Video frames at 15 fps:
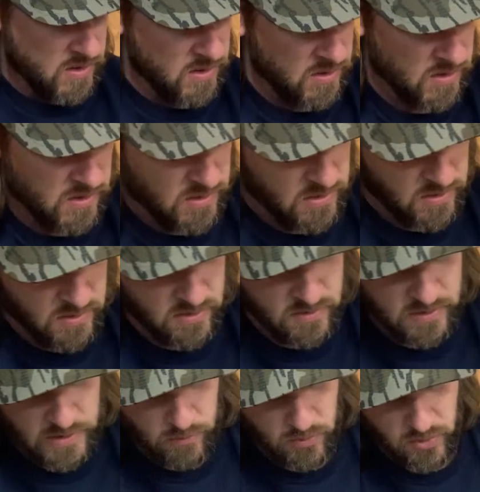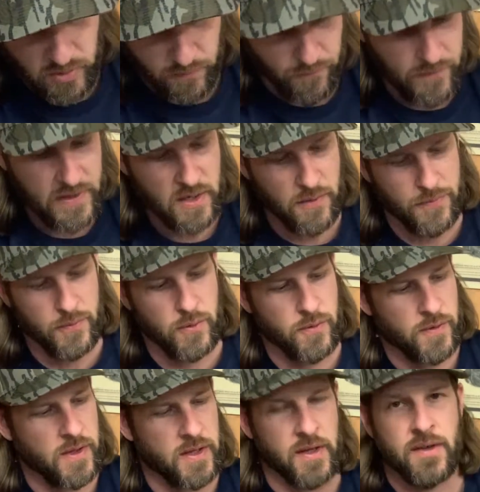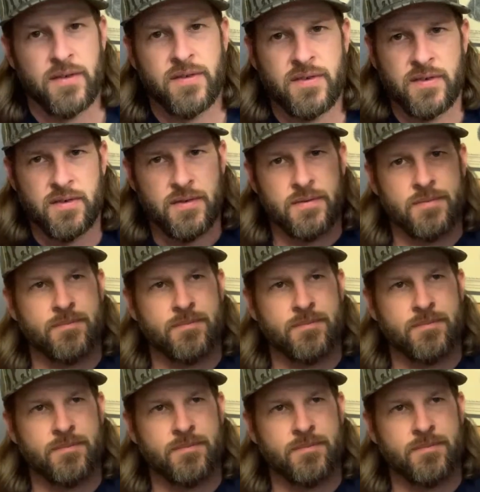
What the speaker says: and we're gonna feed it through this